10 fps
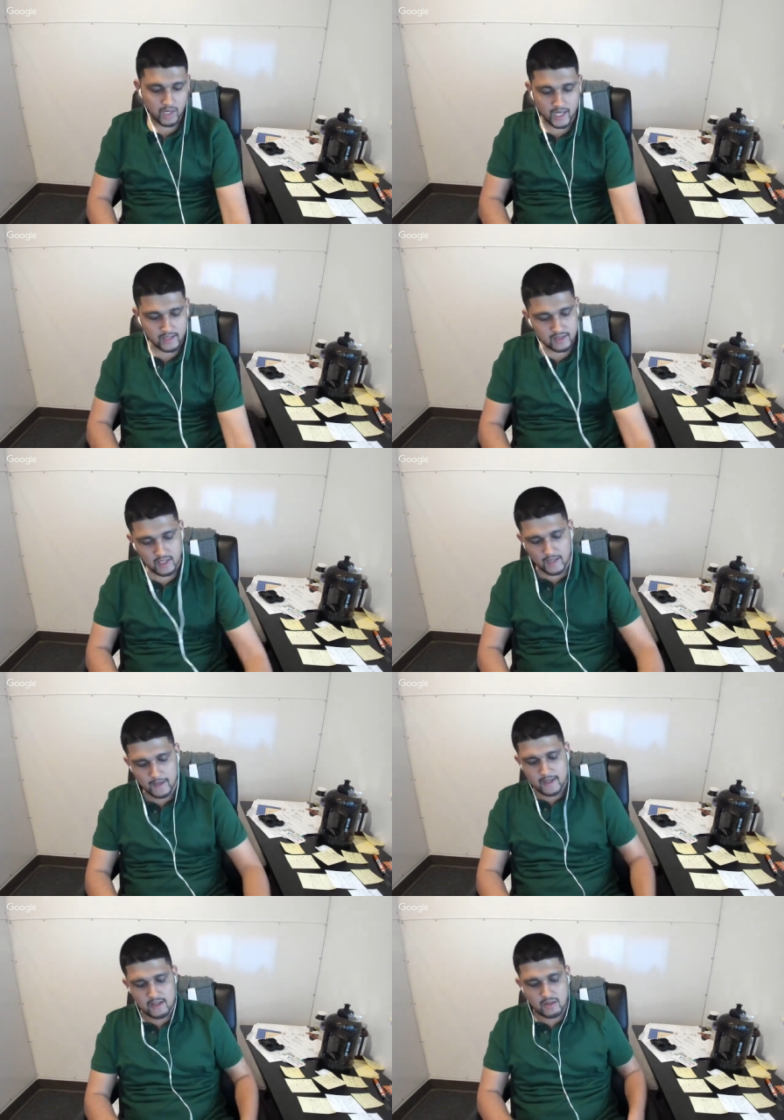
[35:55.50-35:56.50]
brands.
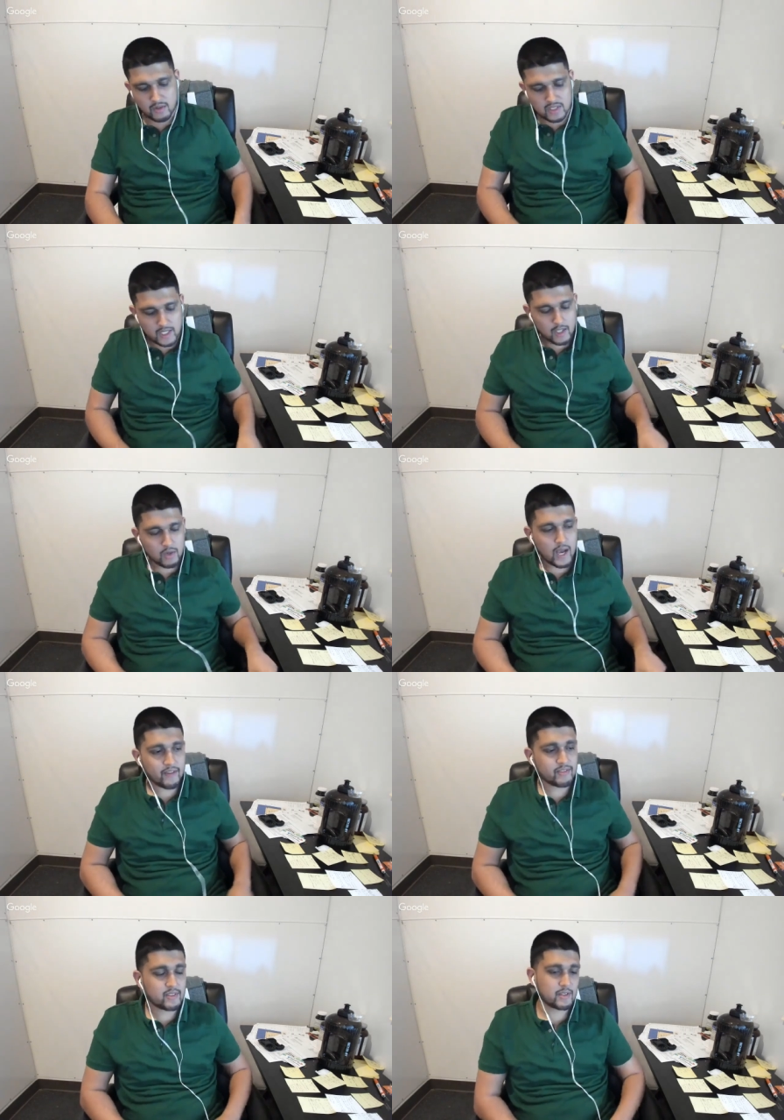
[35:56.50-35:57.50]
So it's like, you
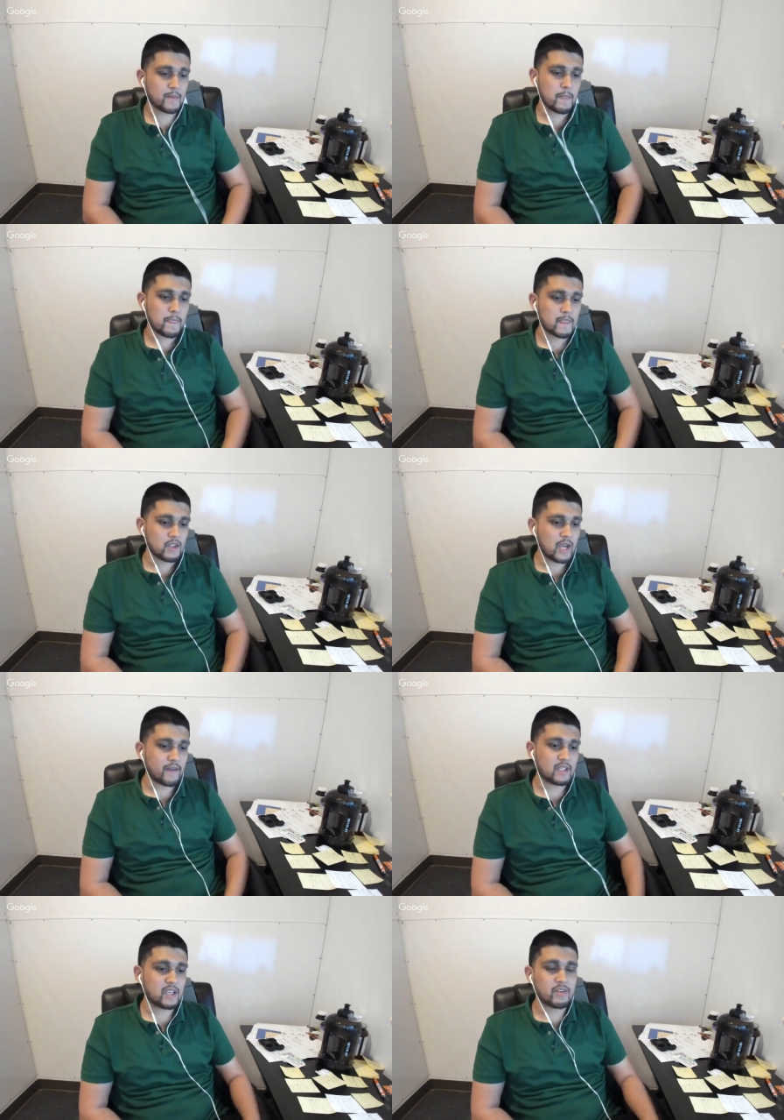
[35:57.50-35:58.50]
have to, you
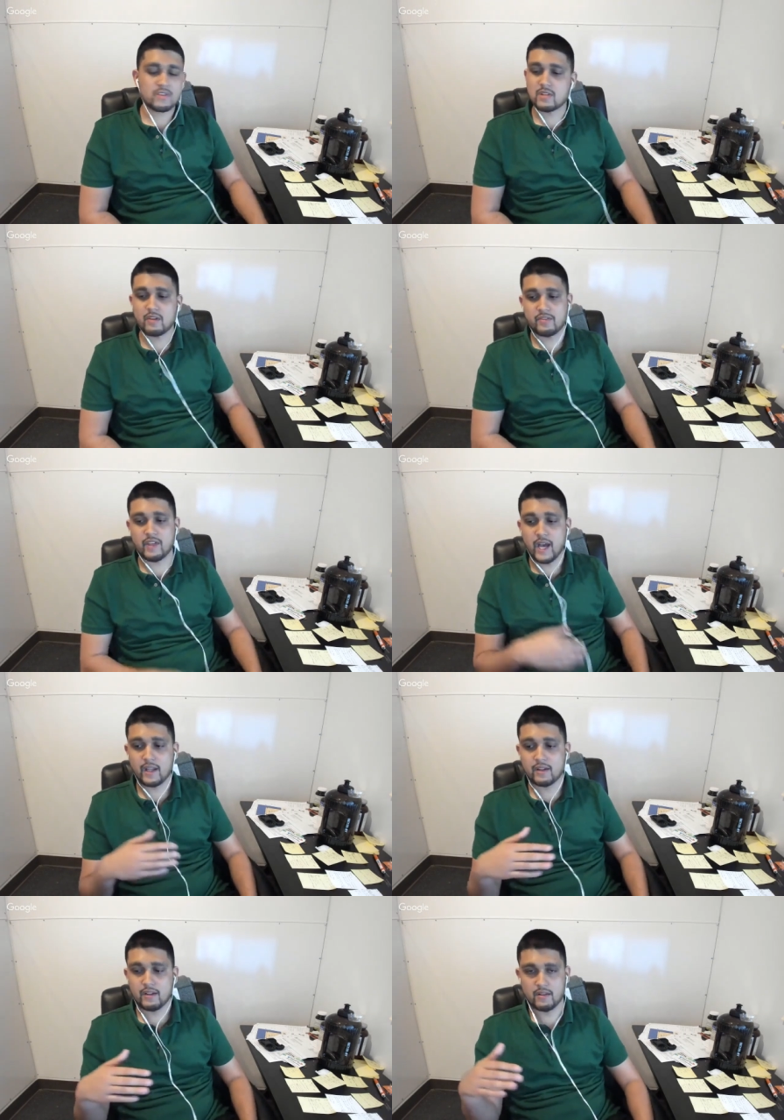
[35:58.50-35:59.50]
have to give yourself
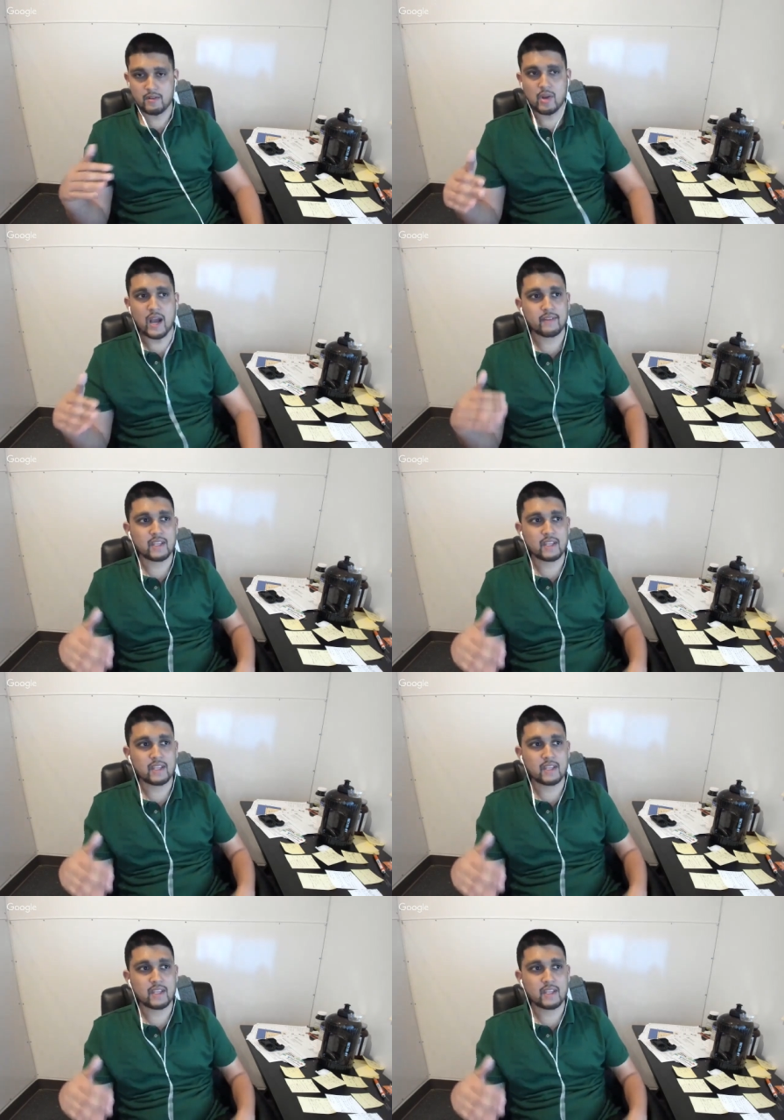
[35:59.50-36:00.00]
that, you have